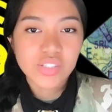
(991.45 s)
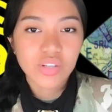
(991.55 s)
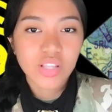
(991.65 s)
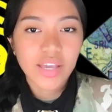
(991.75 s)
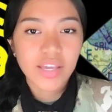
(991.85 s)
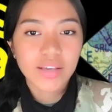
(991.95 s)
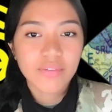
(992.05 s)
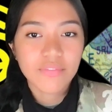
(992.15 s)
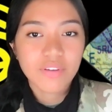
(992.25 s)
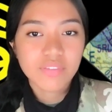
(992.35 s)
So like
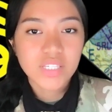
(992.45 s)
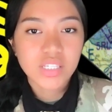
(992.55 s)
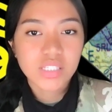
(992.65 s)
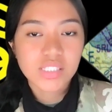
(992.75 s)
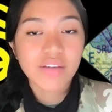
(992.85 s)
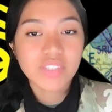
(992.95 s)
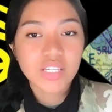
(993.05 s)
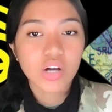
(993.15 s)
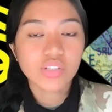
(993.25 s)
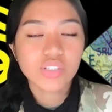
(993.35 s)

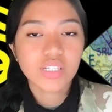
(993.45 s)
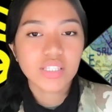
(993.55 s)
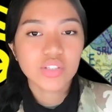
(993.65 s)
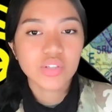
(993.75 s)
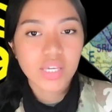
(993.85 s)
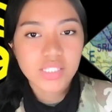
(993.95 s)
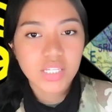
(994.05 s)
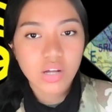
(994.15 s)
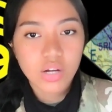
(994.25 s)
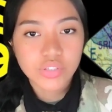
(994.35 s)
1700 to
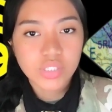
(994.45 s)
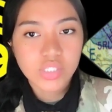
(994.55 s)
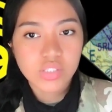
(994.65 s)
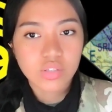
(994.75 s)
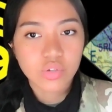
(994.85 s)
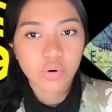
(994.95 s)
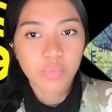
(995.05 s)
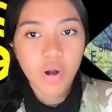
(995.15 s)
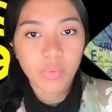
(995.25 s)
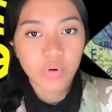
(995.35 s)
1800 is your
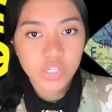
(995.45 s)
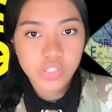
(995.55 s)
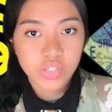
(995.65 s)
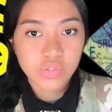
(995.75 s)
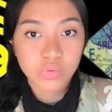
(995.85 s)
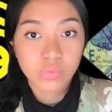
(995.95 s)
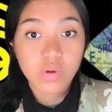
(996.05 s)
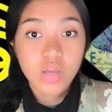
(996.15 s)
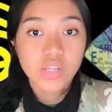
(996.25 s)
preparation to